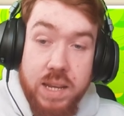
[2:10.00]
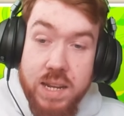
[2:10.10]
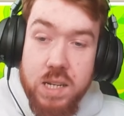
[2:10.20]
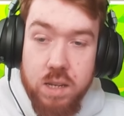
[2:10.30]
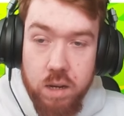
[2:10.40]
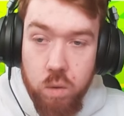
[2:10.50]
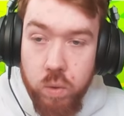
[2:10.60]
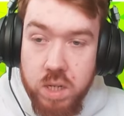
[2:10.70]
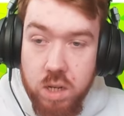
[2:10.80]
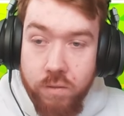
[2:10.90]
Eastern,
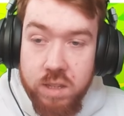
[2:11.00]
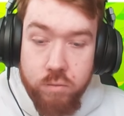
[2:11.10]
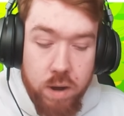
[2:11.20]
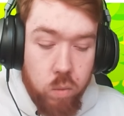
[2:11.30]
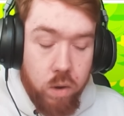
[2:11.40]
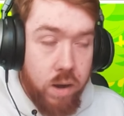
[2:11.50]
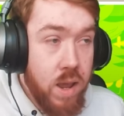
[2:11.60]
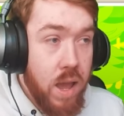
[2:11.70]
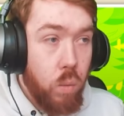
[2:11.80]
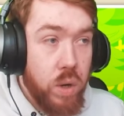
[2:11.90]
which is obviously the red one,
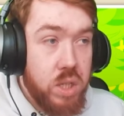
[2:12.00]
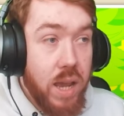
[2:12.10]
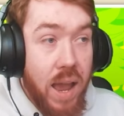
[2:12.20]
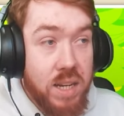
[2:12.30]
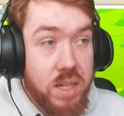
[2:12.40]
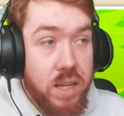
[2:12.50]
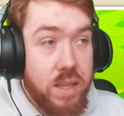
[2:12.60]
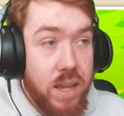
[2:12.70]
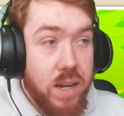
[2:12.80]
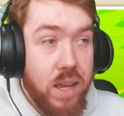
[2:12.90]
which actually
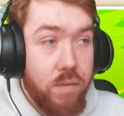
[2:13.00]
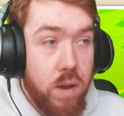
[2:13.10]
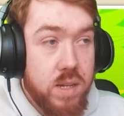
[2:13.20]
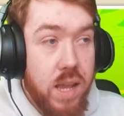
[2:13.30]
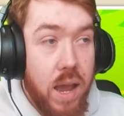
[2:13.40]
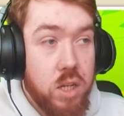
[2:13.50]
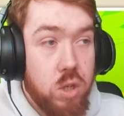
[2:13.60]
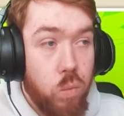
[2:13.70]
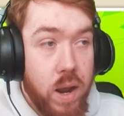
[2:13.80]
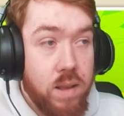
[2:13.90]
did give us the
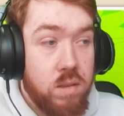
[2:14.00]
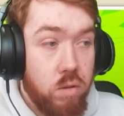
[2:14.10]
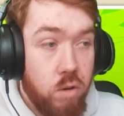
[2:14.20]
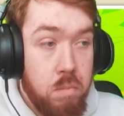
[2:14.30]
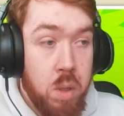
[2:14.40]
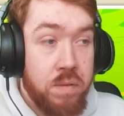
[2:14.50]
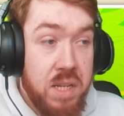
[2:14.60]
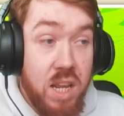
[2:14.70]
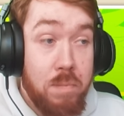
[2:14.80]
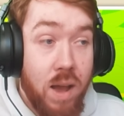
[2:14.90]
actual way to remove
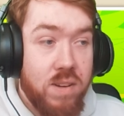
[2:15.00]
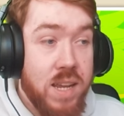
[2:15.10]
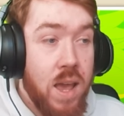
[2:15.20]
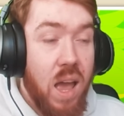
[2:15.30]
debuffs.